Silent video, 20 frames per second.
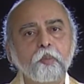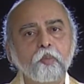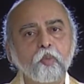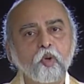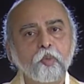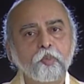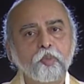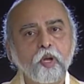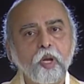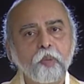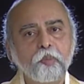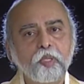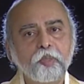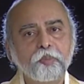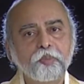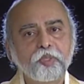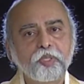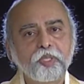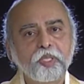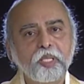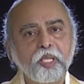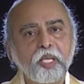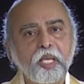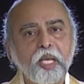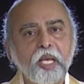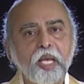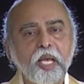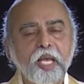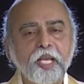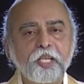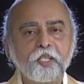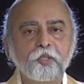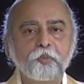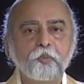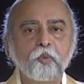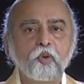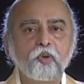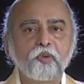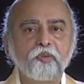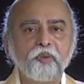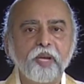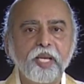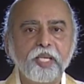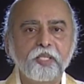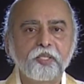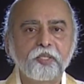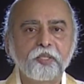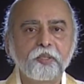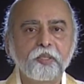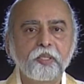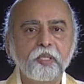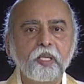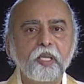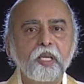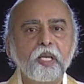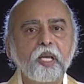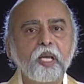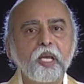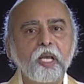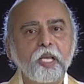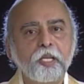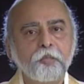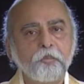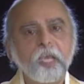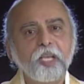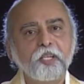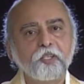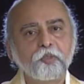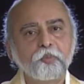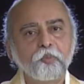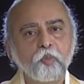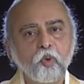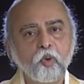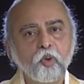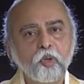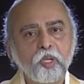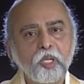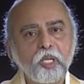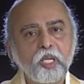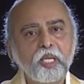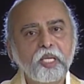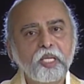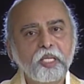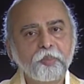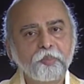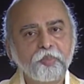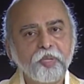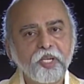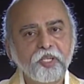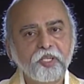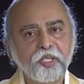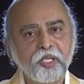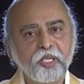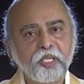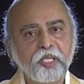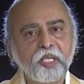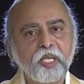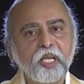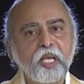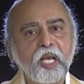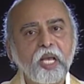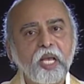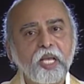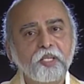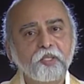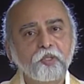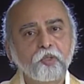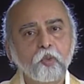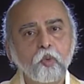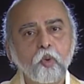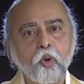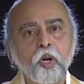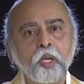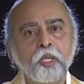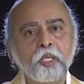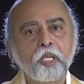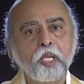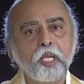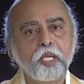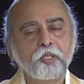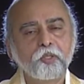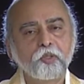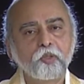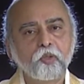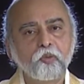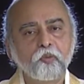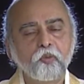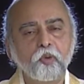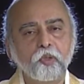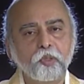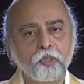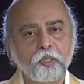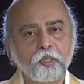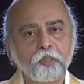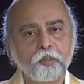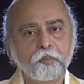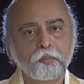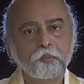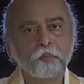More problems, hence more fights, and hence more repression, and so on and so forth.